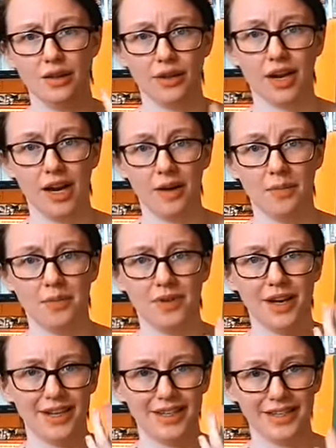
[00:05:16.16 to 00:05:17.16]
look up
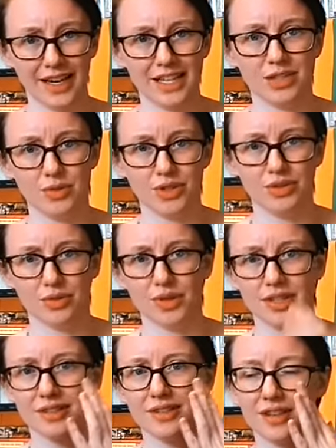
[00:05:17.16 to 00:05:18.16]
and engage with your
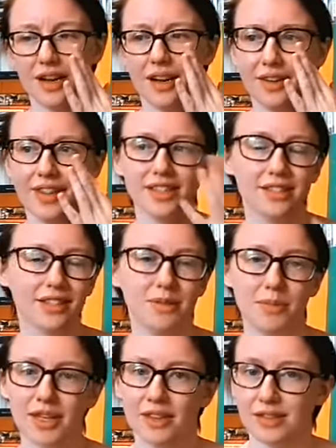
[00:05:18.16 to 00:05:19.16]
audience, uh, that's
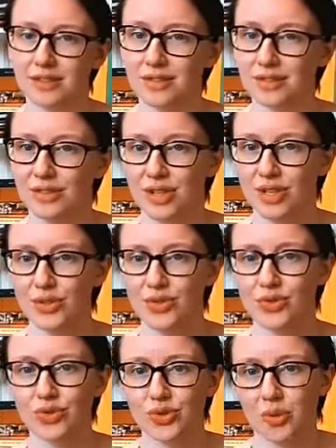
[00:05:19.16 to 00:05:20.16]
going to make things
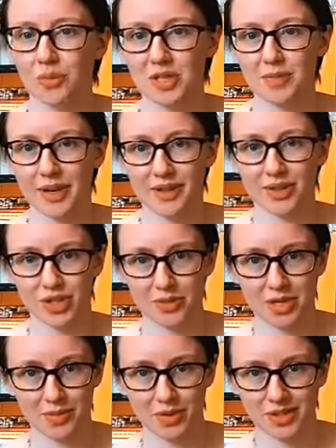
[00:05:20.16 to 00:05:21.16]
so much better and
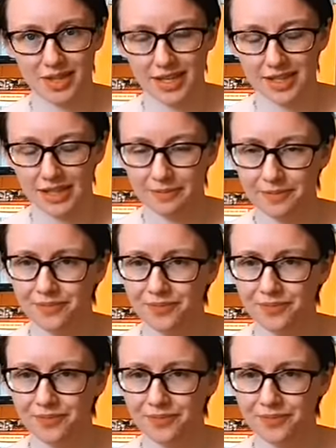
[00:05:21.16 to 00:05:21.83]
so much more exciting.